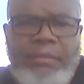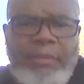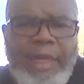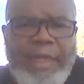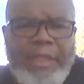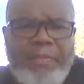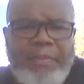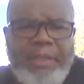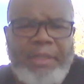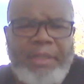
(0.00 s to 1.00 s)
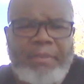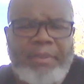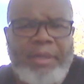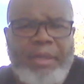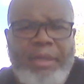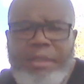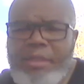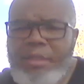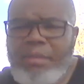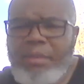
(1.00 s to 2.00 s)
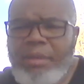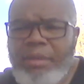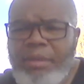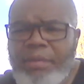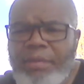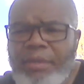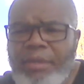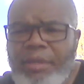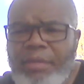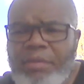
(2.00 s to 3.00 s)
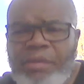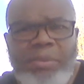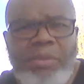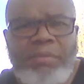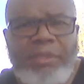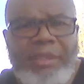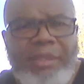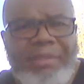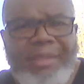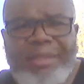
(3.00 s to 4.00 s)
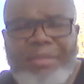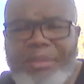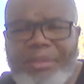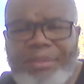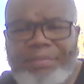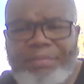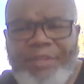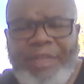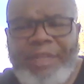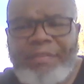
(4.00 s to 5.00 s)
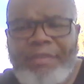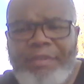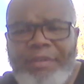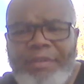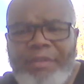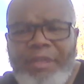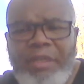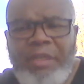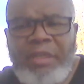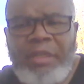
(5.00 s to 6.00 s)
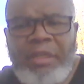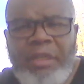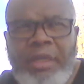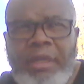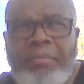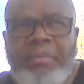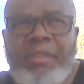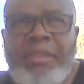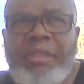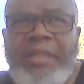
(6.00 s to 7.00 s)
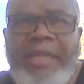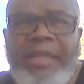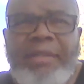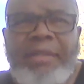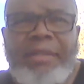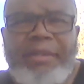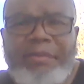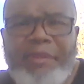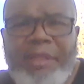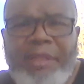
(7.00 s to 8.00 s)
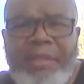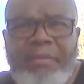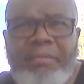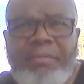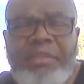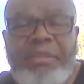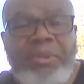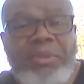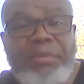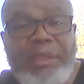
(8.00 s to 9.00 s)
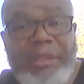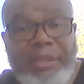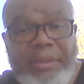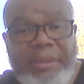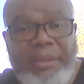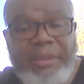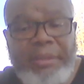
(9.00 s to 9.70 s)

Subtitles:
I just picked up on some Earth of Smoothness. I'm not too much fan of Earth, but it's a kind of earthy smoothness to it.